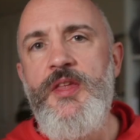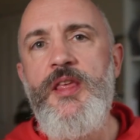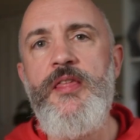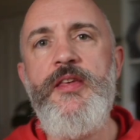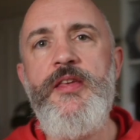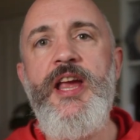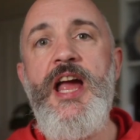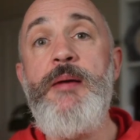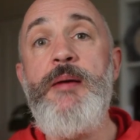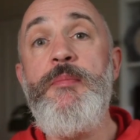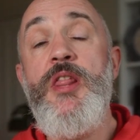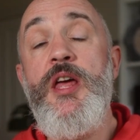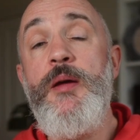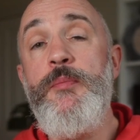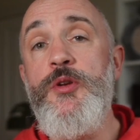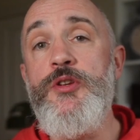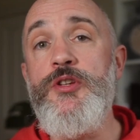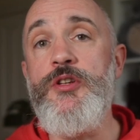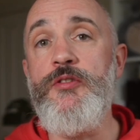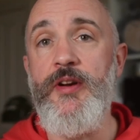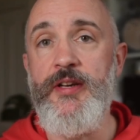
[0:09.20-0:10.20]
The camera that I'm
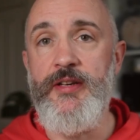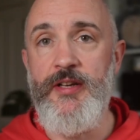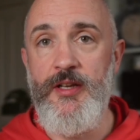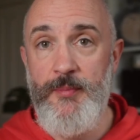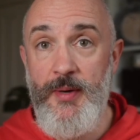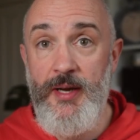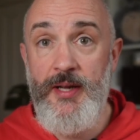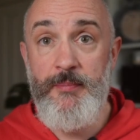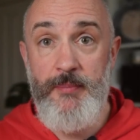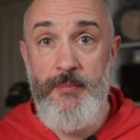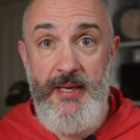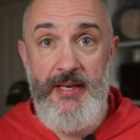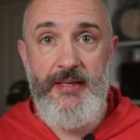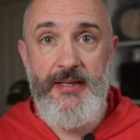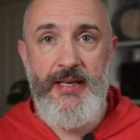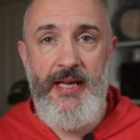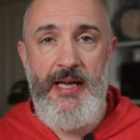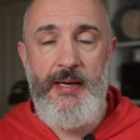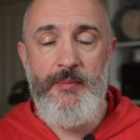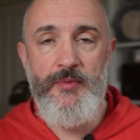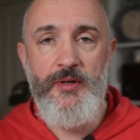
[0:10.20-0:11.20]
using right now, my main
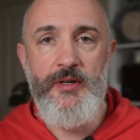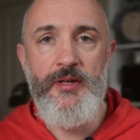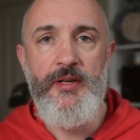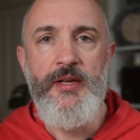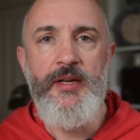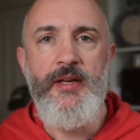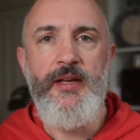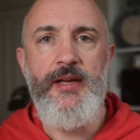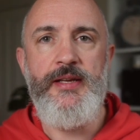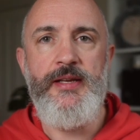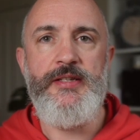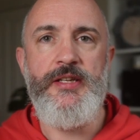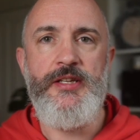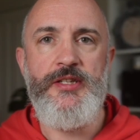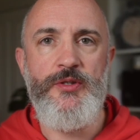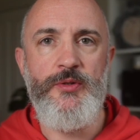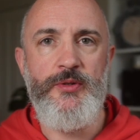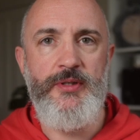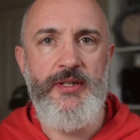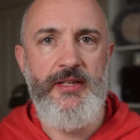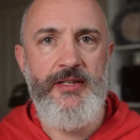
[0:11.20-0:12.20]
camera, is a
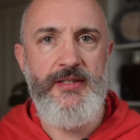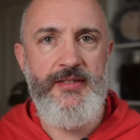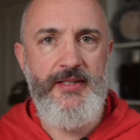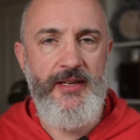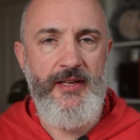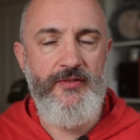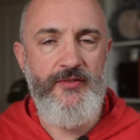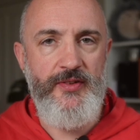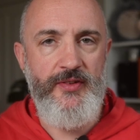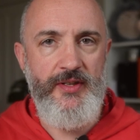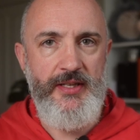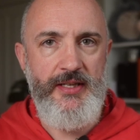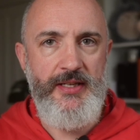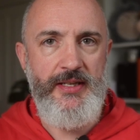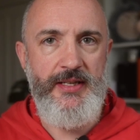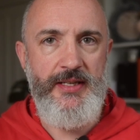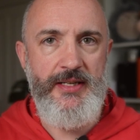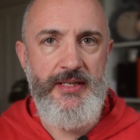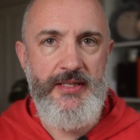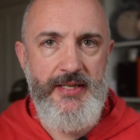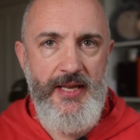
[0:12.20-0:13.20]
Sony
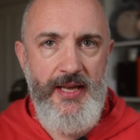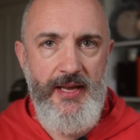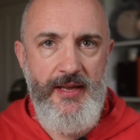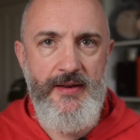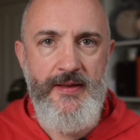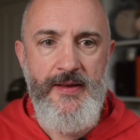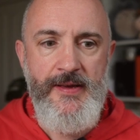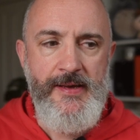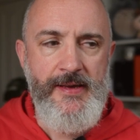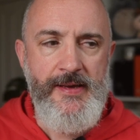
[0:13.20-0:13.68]
ZV-E10.